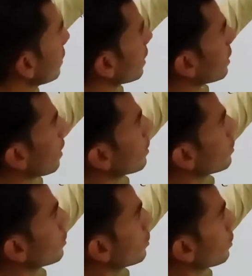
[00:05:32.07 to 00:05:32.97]

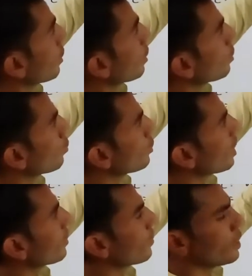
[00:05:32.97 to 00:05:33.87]
electrons do
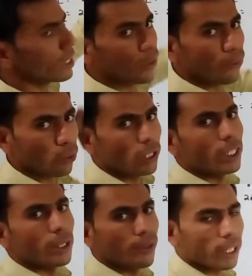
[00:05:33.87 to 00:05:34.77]
not feel the full
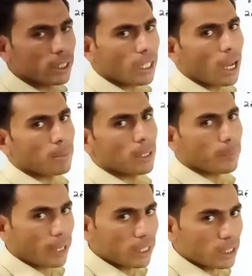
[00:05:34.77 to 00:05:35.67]
effect of the
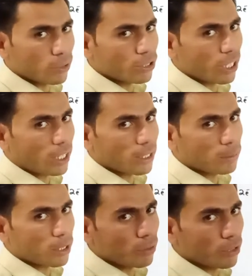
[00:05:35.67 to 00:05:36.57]
positive charge
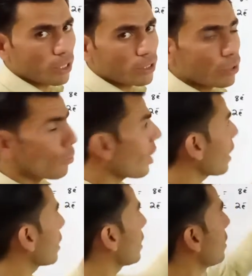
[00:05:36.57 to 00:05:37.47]
of the nucleus?
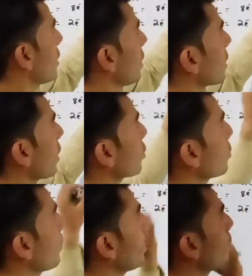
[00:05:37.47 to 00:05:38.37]
Why these electrons
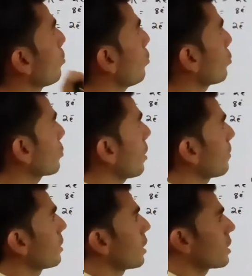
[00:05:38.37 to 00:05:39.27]
spend most
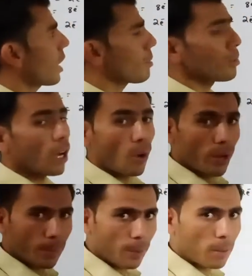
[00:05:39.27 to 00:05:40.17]
of their time
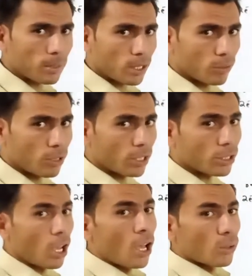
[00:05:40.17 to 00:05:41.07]
away from the
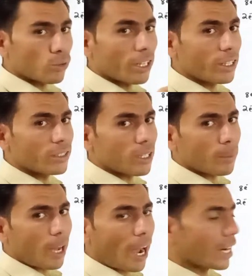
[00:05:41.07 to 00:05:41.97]
nucleus? So the reason
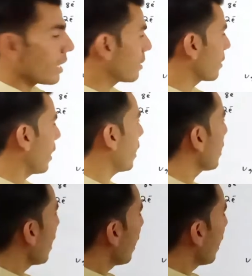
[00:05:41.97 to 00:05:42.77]
behind is that